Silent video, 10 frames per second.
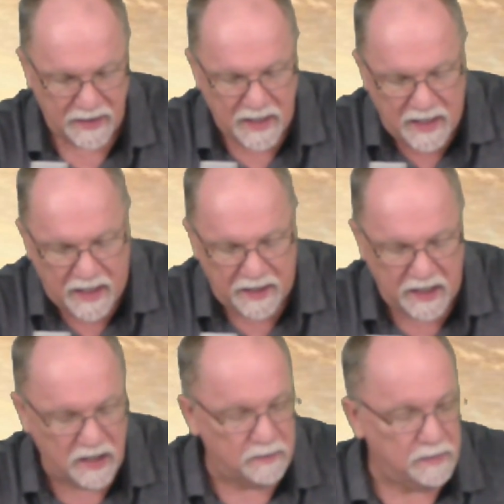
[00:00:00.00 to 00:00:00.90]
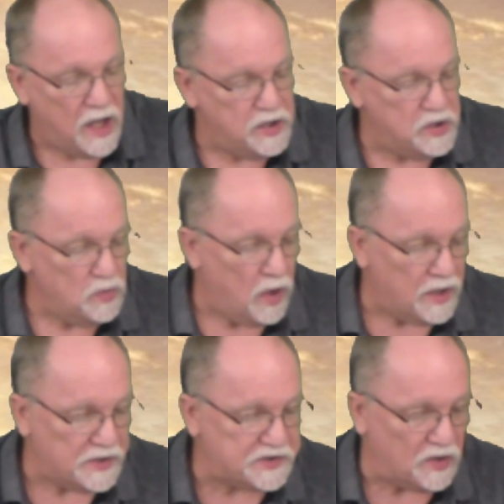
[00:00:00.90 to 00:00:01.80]
In him you
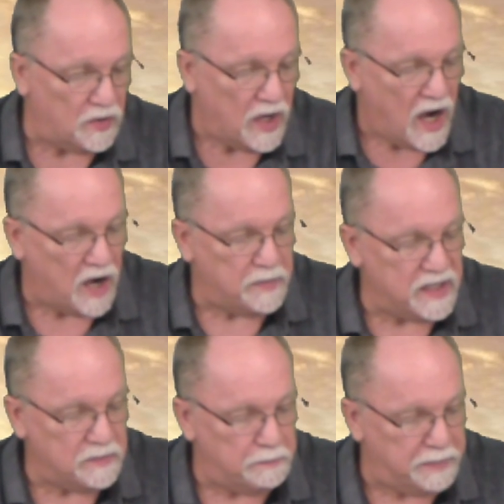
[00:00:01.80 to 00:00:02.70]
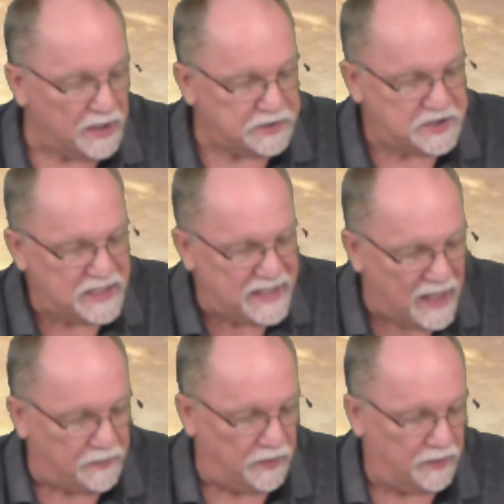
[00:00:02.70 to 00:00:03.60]
also are being built
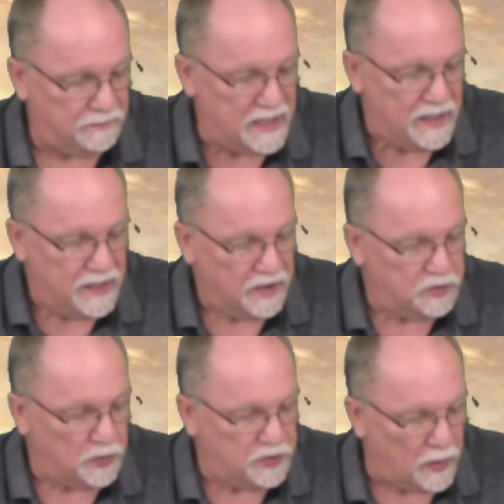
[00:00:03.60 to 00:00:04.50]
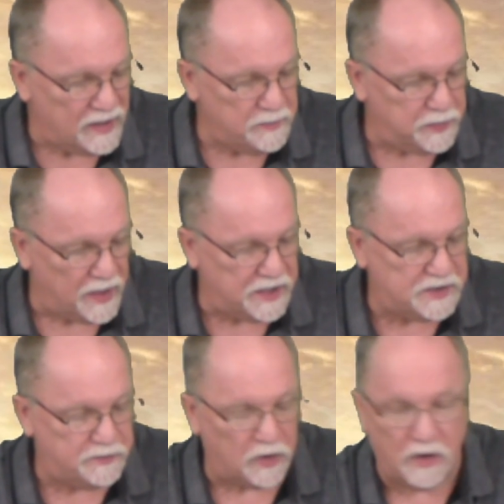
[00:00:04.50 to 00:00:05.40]
together into a dwelling place
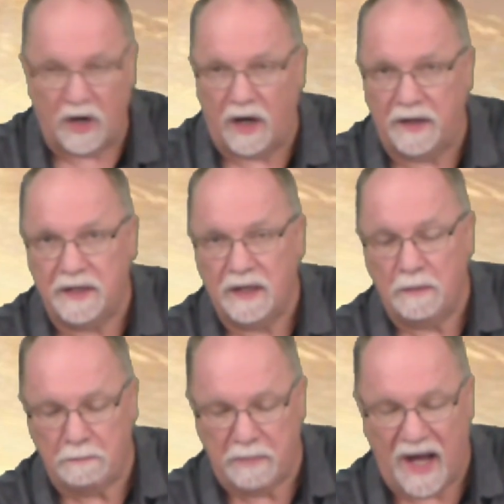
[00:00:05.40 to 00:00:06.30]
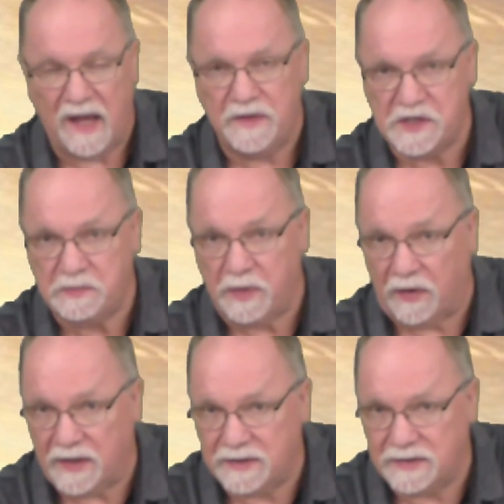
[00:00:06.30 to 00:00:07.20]
for God by the
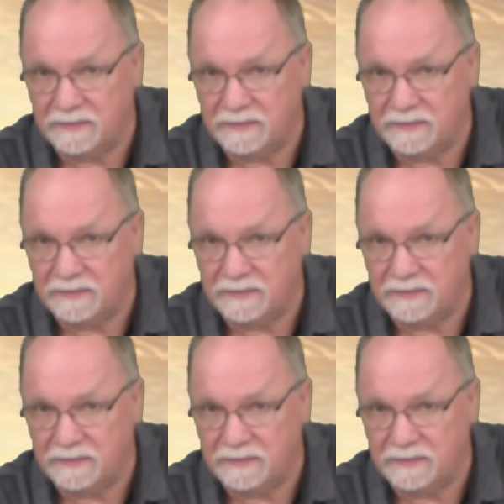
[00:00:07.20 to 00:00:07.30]
Spirit.